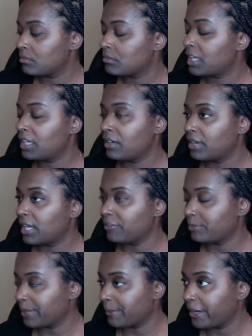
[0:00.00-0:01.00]
they don't have
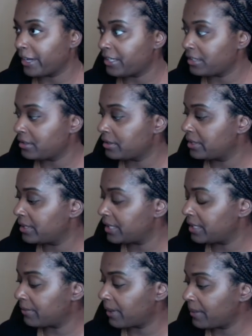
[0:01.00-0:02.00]
my mind.
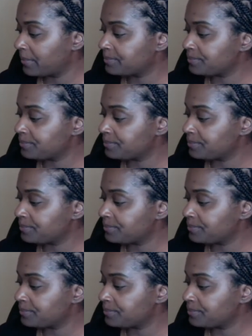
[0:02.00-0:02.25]
Anyway,